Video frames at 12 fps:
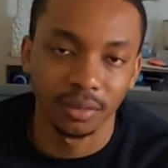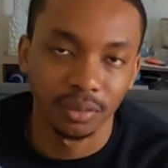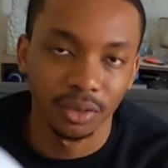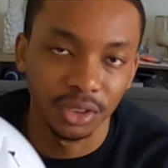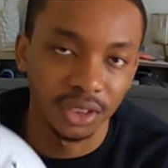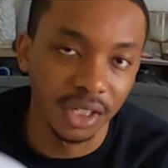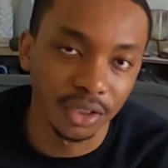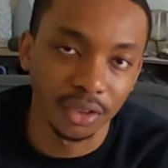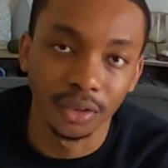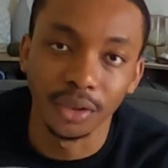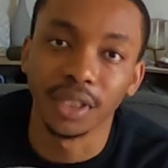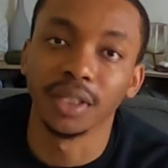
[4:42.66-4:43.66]
suggest you
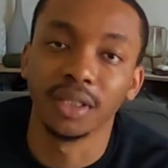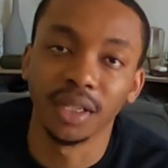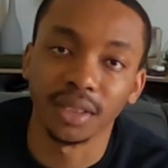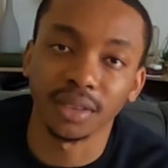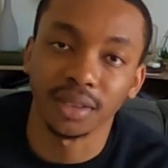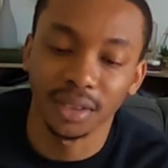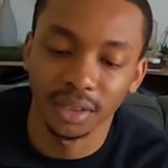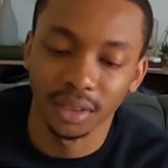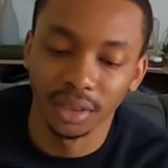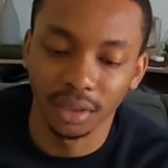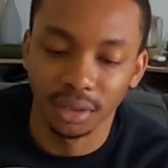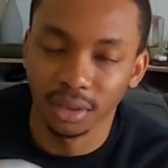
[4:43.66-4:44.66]
look at this,
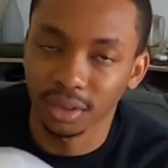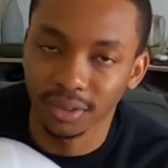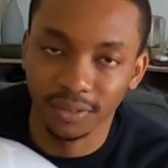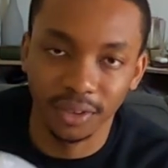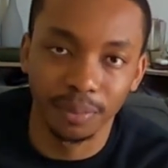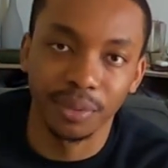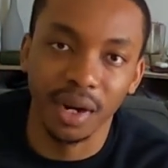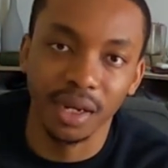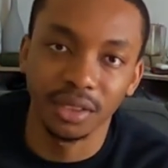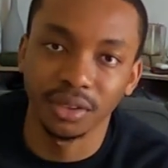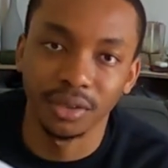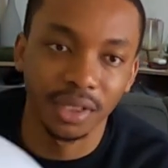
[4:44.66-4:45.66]
because for the
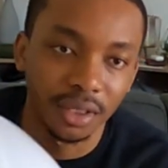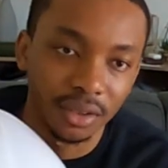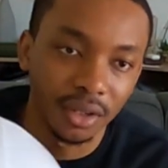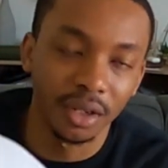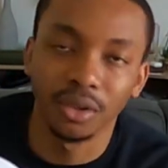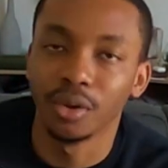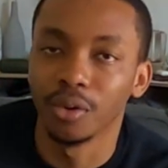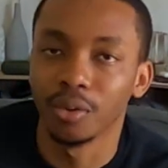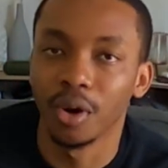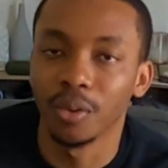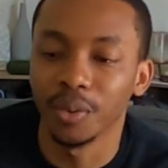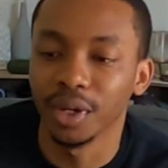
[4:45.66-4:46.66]
price, you cannot go
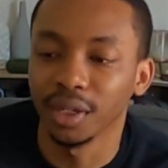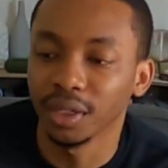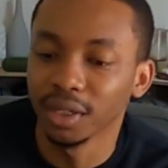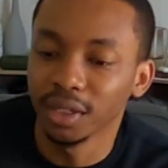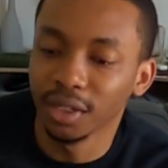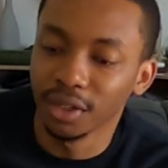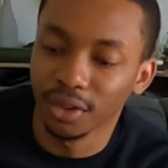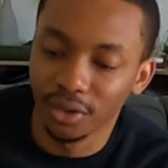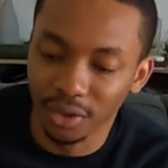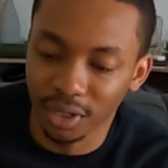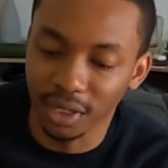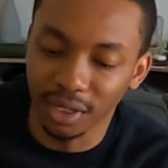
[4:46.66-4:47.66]
wrong with it.
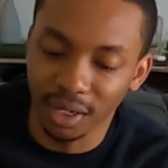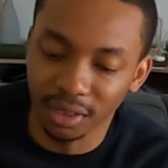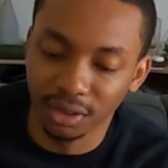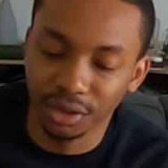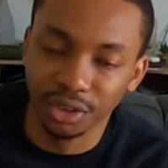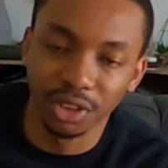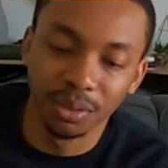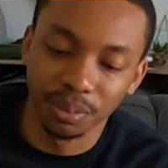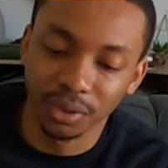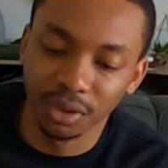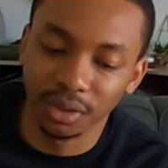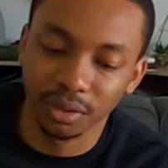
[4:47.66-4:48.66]
You can get
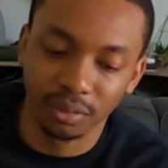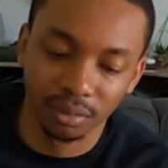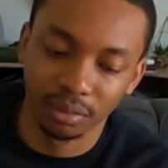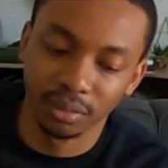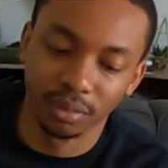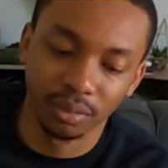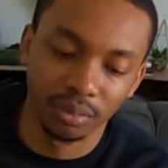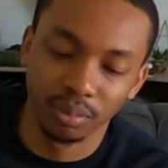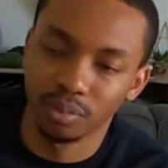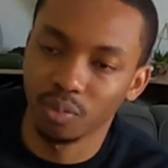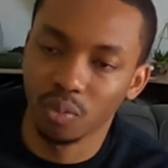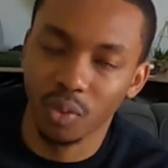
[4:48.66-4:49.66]
cheaper,
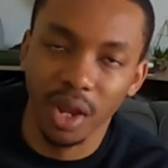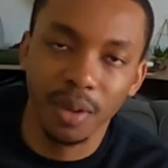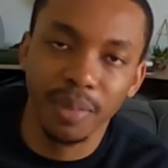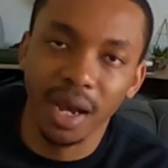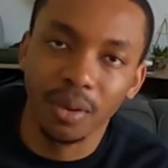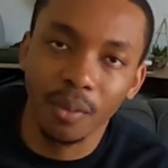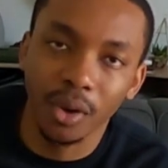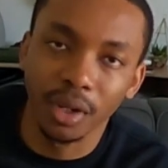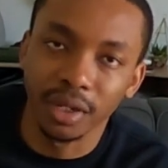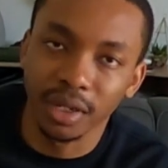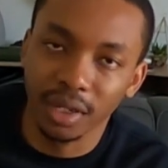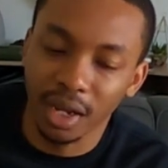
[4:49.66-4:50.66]
way bad
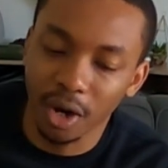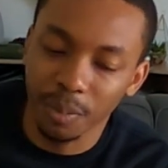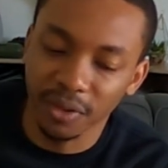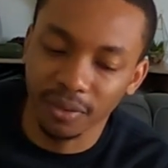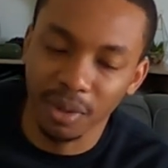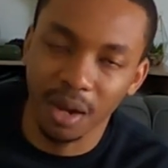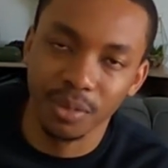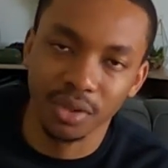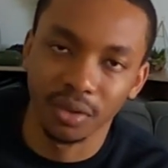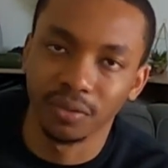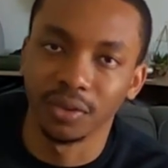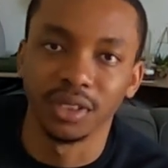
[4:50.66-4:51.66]
quality helmets from
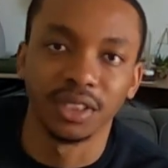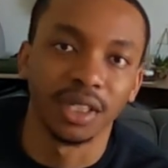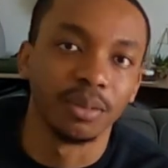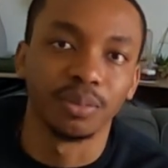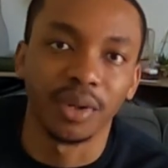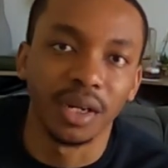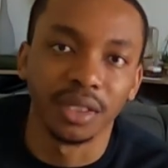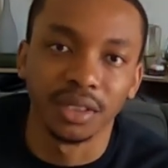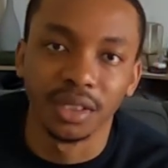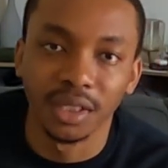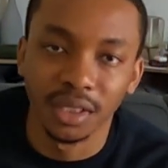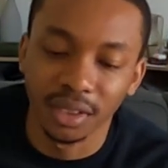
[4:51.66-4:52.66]
Amazon for the same price.
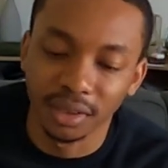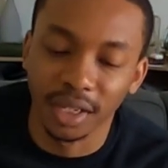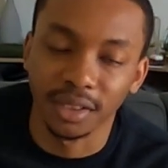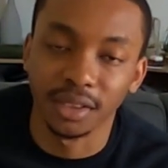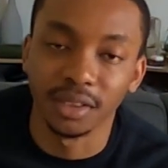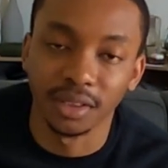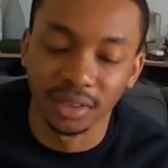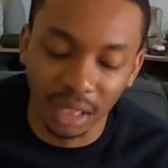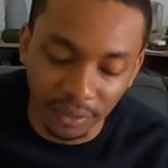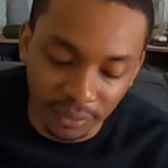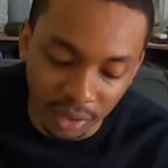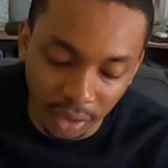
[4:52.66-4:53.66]
That is
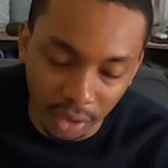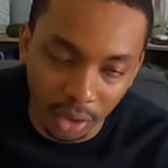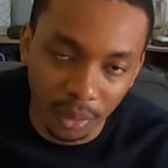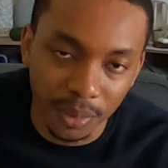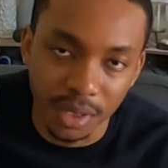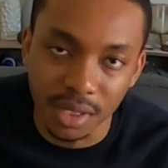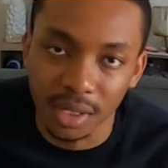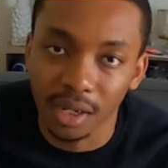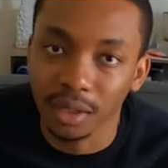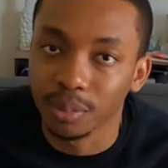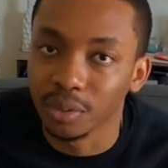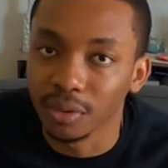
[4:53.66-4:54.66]
definitely not going to be SNELL
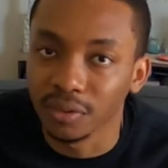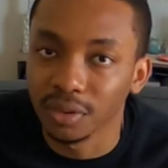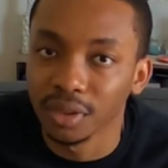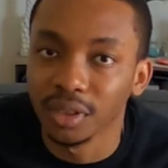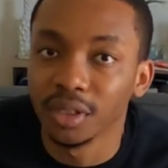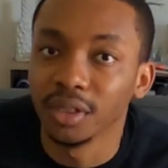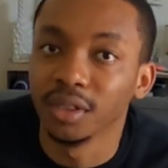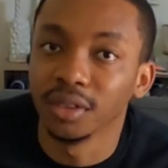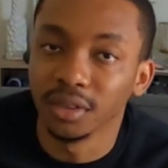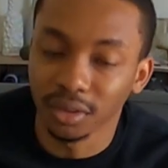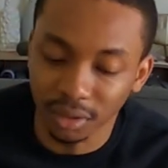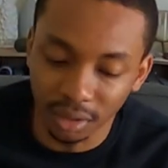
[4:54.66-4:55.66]
approved.
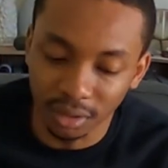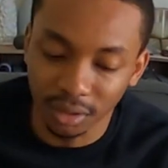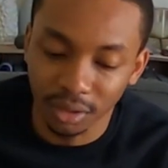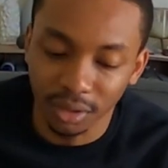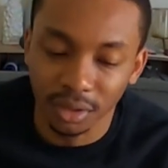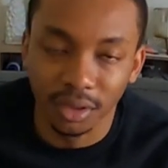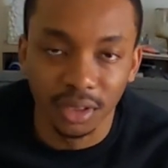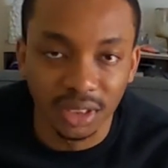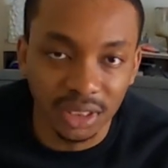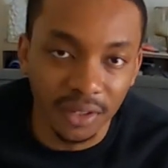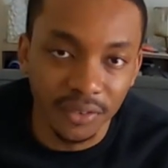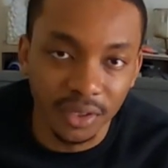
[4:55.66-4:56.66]
So
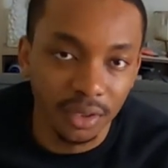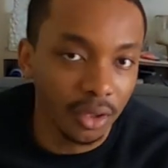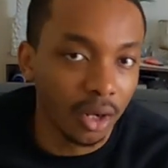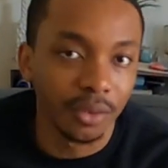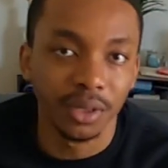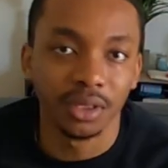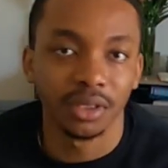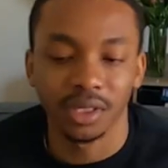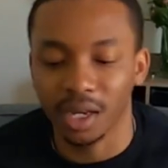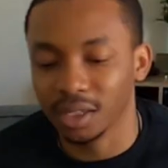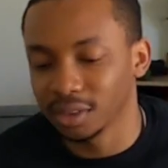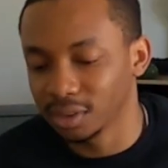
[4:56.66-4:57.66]
safety always,
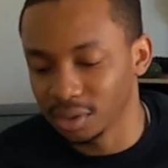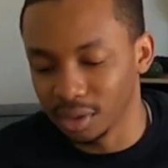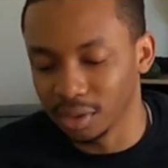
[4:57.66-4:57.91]
guys,